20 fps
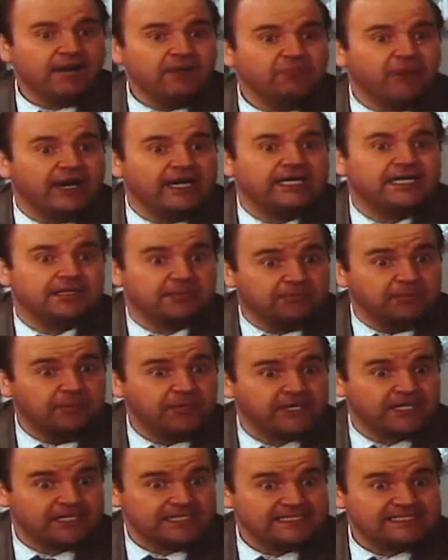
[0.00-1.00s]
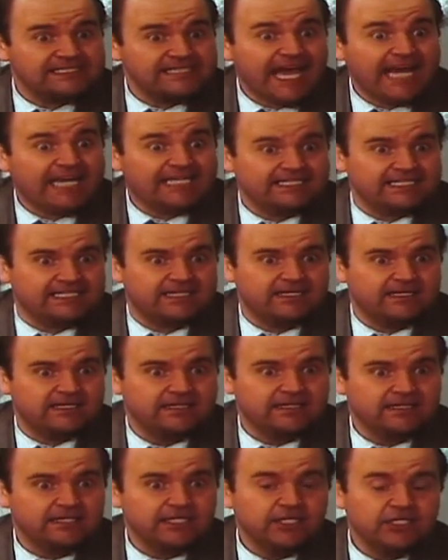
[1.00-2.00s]
I'm writing a book on insanity.
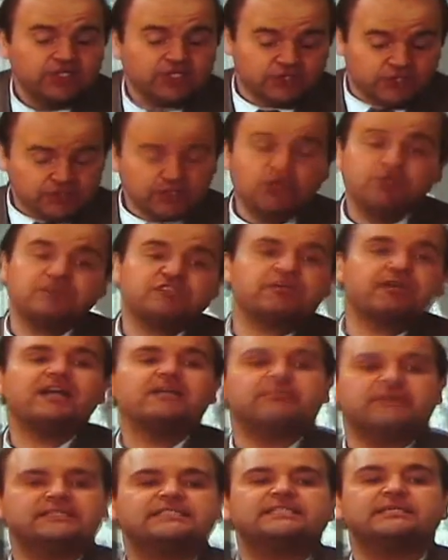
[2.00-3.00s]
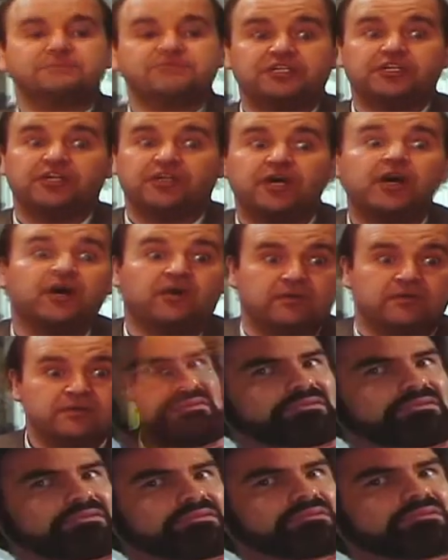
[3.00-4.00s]
You should always write about something you know.
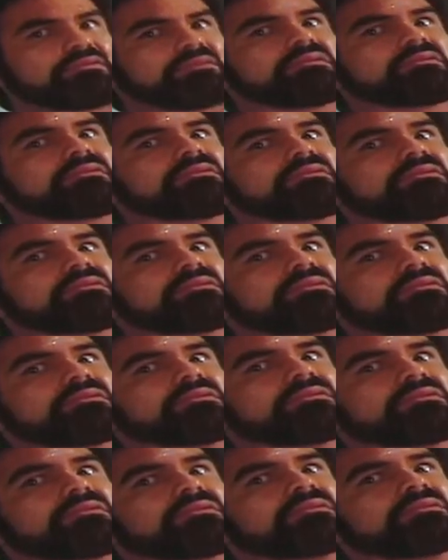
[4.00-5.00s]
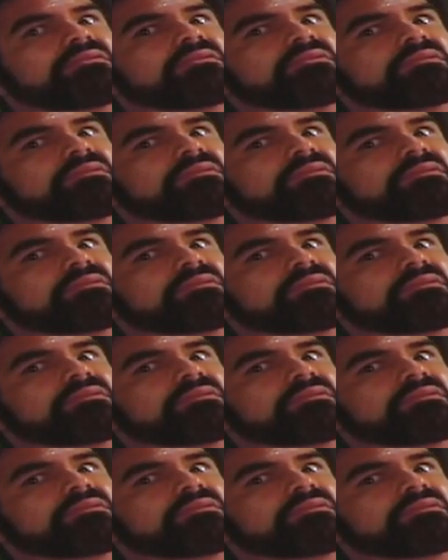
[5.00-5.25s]
You know?